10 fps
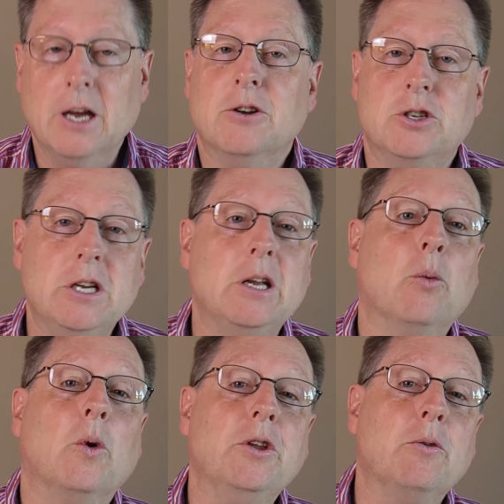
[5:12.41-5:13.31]
Gee,
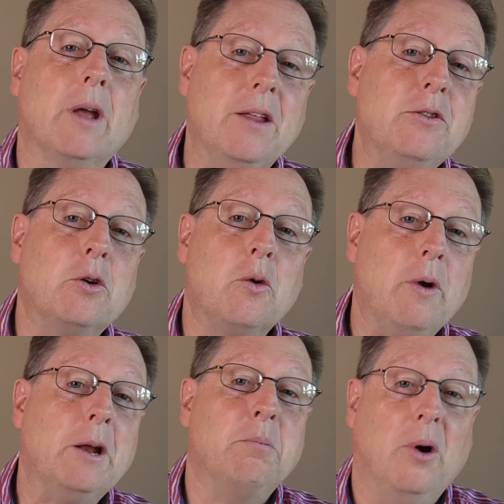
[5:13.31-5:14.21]
when you get the
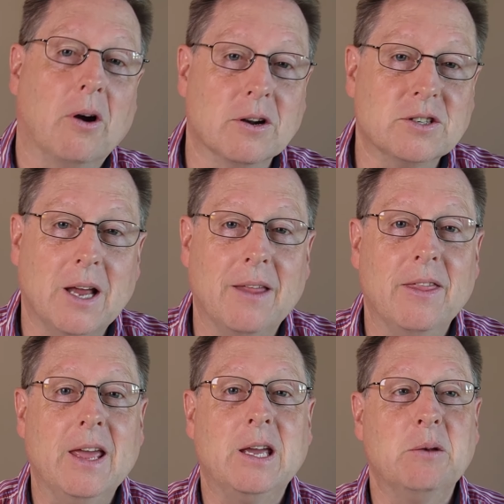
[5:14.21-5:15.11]
correct parts and
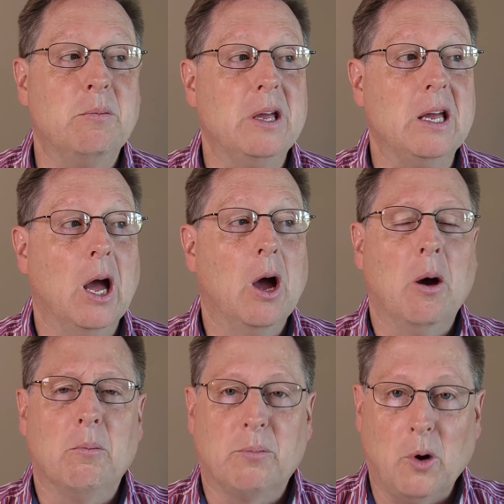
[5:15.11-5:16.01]
they can be
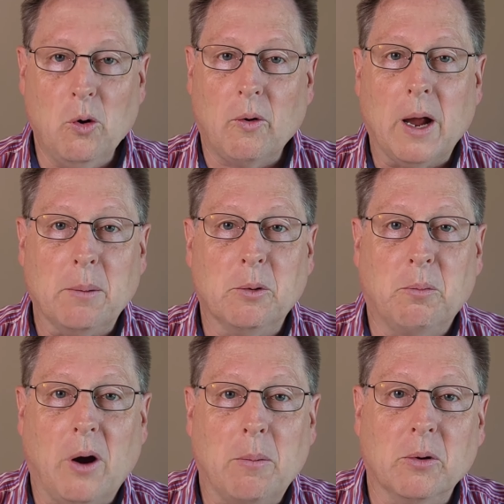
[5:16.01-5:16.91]
programmed
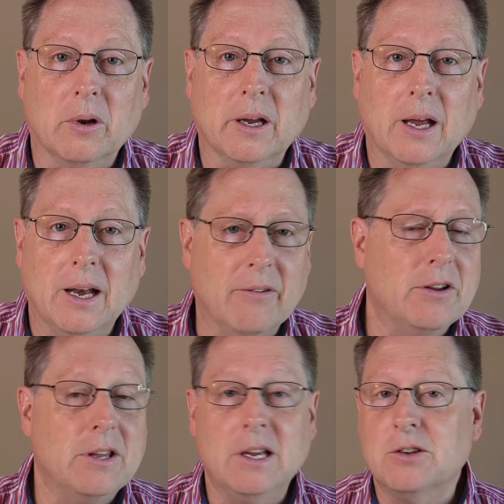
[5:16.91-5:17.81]
properly and
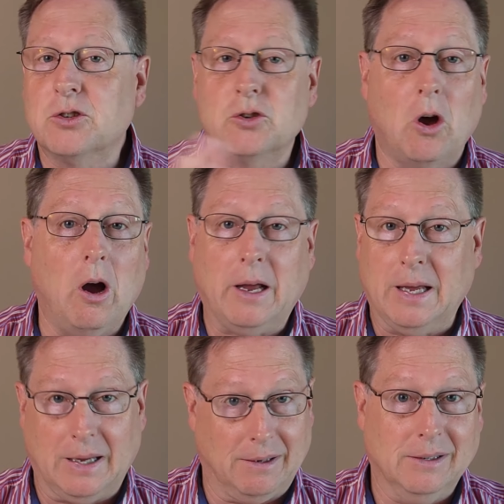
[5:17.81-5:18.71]
everything's
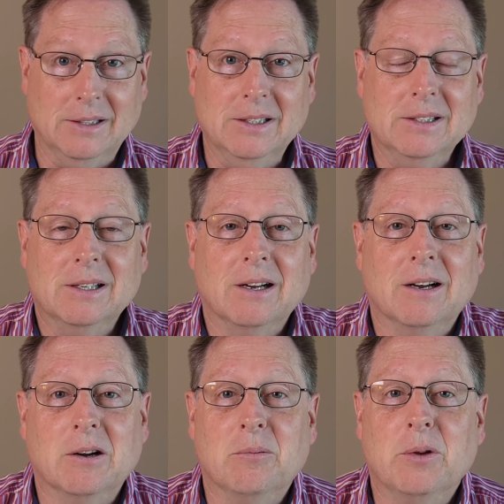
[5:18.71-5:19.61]
talking,
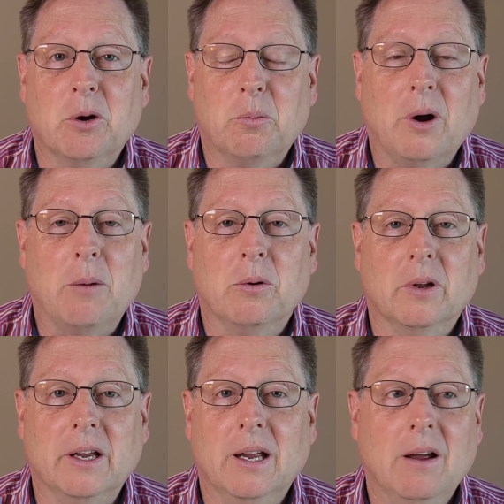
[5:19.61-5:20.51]

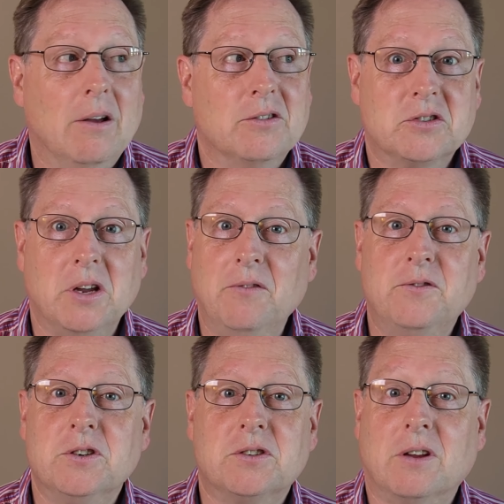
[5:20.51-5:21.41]
properly, stuff
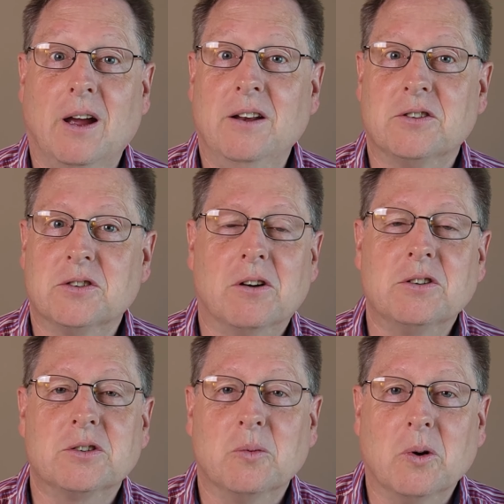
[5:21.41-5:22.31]
just kind of starts
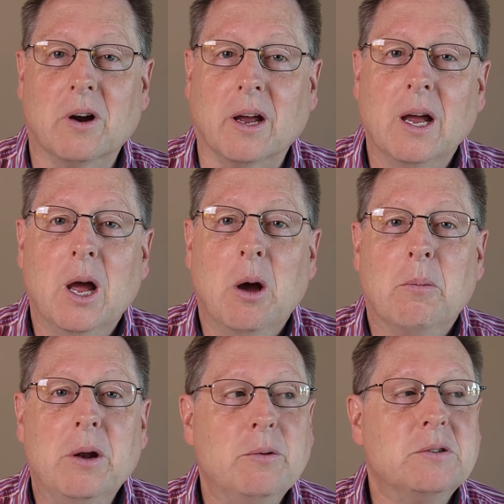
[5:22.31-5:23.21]
to work.
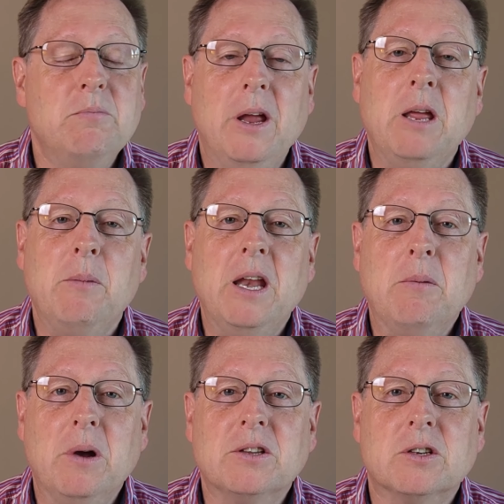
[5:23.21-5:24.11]
But it was many, many
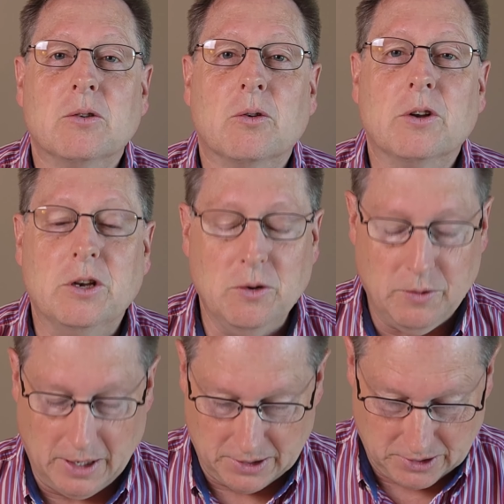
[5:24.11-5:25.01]
months in order to do
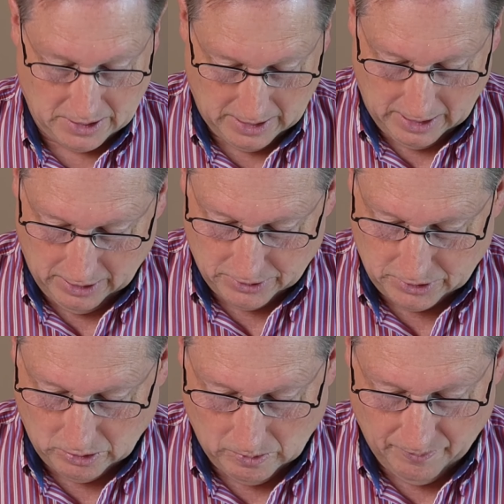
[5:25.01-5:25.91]
this.
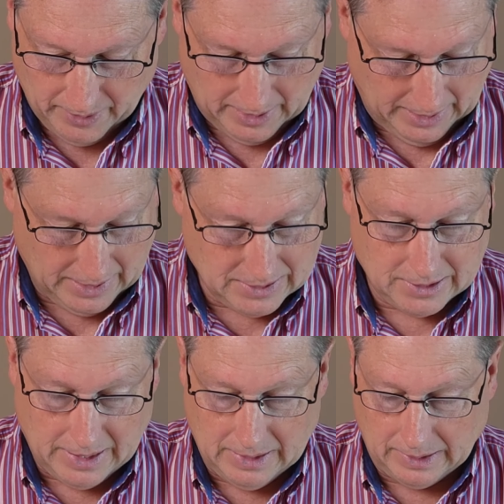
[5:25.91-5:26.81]
So,
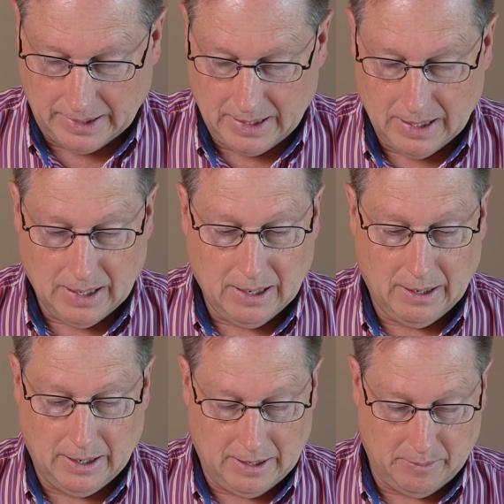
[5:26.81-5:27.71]
incidentally,
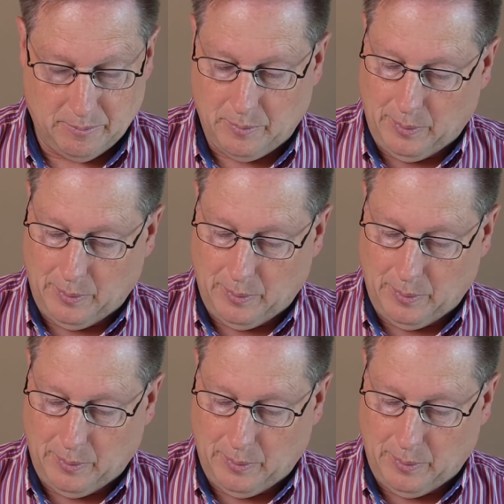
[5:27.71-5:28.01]
I